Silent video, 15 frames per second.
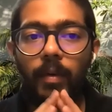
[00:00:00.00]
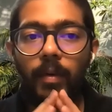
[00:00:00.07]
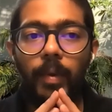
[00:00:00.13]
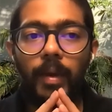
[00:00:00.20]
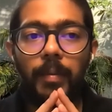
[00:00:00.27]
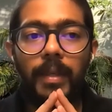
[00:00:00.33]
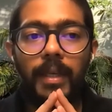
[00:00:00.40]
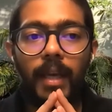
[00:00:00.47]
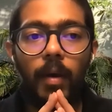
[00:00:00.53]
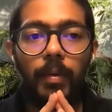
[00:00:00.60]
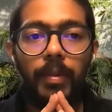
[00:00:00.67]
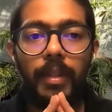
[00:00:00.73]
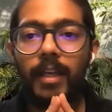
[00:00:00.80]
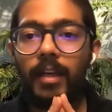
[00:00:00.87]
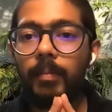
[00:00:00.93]
When we
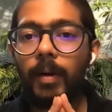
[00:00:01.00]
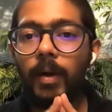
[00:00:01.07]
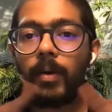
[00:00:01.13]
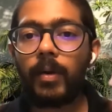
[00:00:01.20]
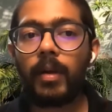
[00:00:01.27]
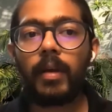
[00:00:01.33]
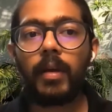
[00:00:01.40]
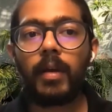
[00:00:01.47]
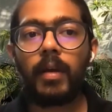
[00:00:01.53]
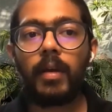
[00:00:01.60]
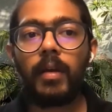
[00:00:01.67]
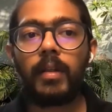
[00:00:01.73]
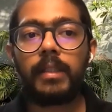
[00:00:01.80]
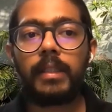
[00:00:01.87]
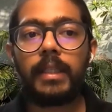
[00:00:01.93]
now think about
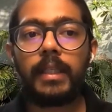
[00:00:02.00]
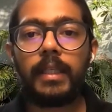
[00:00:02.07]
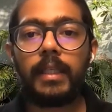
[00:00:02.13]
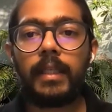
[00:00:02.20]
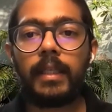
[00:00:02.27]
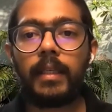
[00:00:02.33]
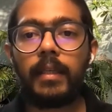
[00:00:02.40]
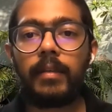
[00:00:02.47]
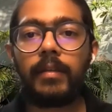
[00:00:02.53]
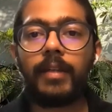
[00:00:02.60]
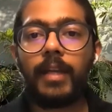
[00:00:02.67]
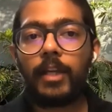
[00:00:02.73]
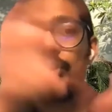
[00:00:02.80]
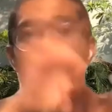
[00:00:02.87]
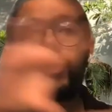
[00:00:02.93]
the
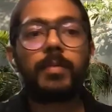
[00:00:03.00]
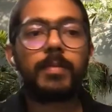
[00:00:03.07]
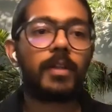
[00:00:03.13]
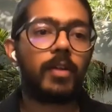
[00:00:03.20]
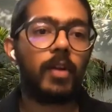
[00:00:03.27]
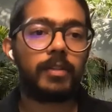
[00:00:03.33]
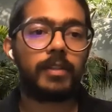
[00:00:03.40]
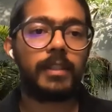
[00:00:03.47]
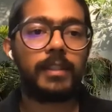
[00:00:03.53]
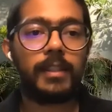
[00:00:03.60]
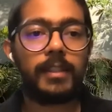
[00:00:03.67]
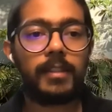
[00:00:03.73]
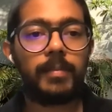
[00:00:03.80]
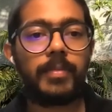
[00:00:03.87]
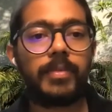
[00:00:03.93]
relationships across these
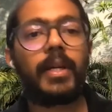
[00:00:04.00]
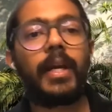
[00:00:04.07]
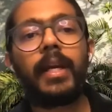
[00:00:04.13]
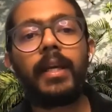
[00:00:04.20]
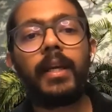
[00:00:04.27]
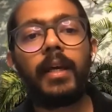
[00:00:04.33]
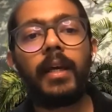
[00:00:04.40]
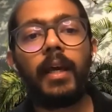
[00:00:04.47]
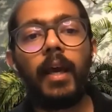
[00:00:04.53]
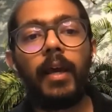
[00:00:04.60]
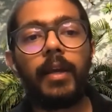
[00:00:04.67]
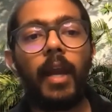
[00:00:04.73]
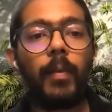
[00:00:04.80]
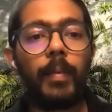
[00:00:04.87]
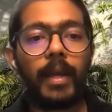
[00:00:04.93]
systems, right?
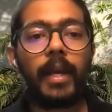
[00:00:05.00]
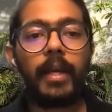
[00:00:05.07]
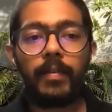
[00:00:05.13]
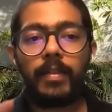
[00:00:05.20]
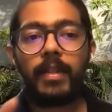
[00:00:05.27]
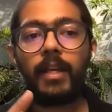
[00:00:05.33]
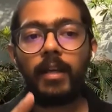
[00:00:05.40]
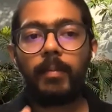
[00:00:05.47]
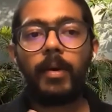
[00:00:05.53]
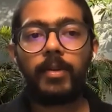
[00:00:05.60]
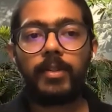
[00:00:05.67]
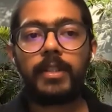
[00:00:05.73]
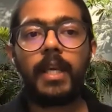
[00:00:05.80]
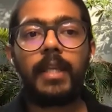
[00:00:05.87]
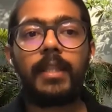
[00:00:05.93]
Now we kind of think
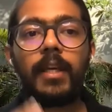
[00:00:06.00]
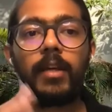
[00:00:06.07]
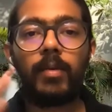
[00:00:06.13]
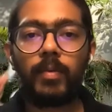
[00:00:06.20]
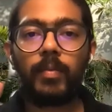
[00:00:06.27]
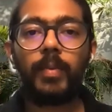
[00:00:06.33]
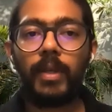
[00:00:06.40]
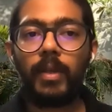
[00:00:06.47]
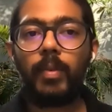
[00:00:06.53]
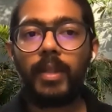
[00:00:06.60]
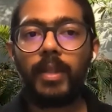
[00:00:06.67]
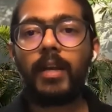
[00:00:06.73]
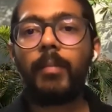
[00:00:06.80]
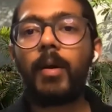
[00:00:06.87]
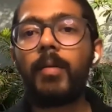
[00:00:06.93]
about saying that we
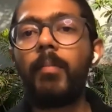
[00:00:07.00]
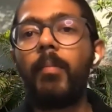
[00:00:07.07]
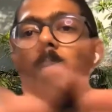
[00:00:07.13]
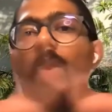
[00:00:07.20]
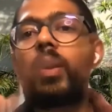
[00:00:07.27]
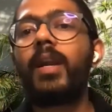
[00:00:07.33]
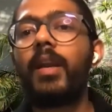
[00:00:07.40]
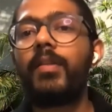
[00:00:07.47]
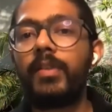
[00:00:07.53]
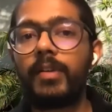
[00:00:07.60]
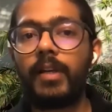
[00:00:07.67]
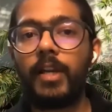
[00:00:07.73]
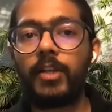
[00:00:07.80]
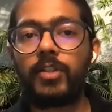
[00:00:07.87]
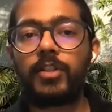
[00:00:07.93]
think about model level
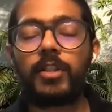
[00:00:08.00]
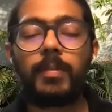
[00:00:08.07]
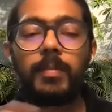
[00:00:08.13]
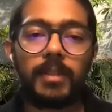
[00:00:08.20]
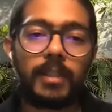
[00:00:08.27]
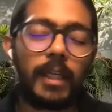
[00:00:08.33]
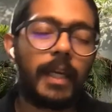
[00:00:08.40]
relationships,